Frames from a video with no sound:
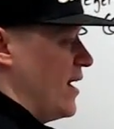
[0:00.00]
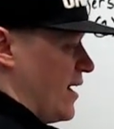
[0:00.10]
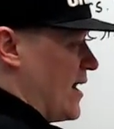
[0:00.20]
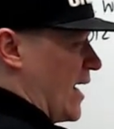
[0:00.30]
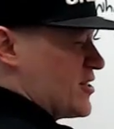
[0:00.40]

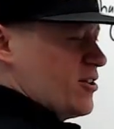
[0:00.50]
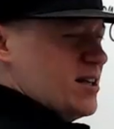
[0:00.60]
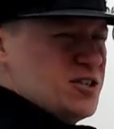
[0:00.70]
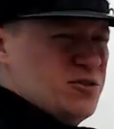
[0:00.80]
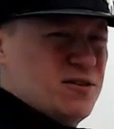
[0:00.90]
Next you're
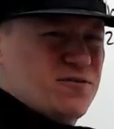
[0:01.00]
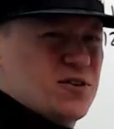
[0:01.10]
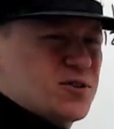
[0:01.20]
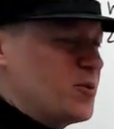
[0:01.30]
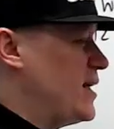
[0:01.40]
going to do it
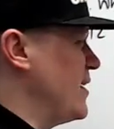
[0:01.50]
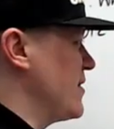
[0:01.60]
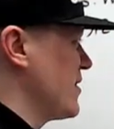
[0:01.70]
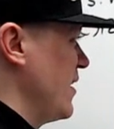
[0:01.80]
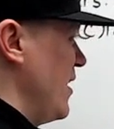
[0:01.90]
for 3's.